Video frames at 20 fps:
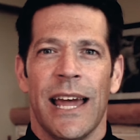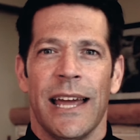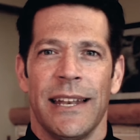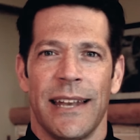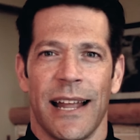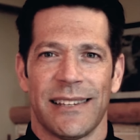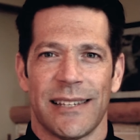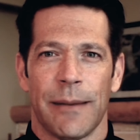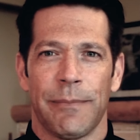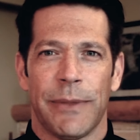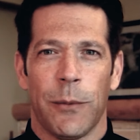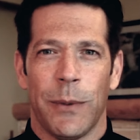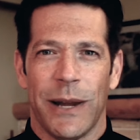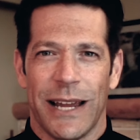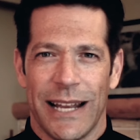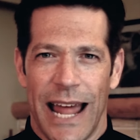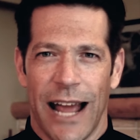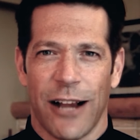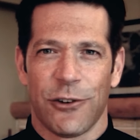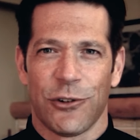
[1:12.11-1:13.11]
not something we
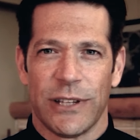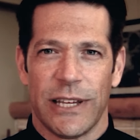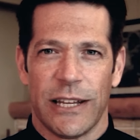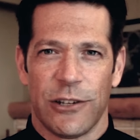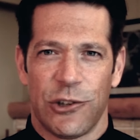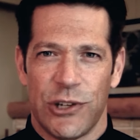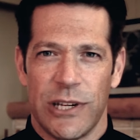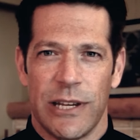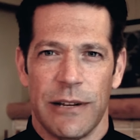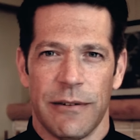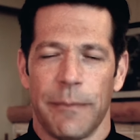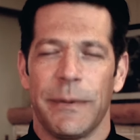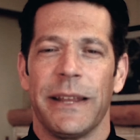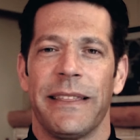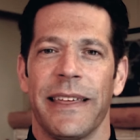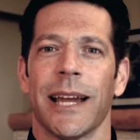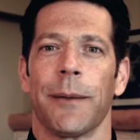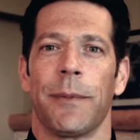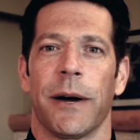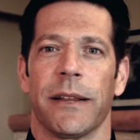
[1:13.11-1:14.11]
can actually achieve. I mean,
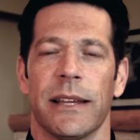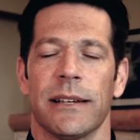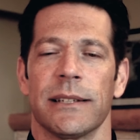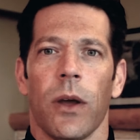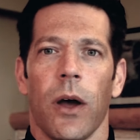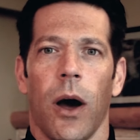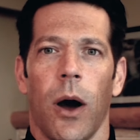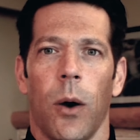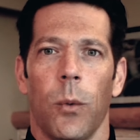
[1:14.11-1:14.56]
think about this.